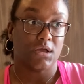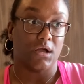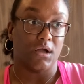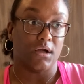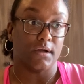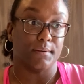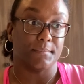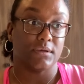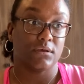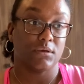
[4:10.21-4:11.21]

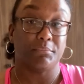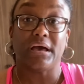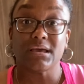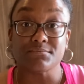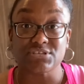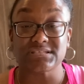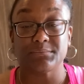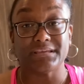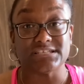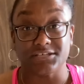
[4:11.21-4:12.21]
But just to
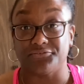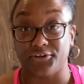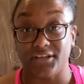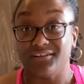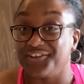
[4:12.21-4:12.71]
be different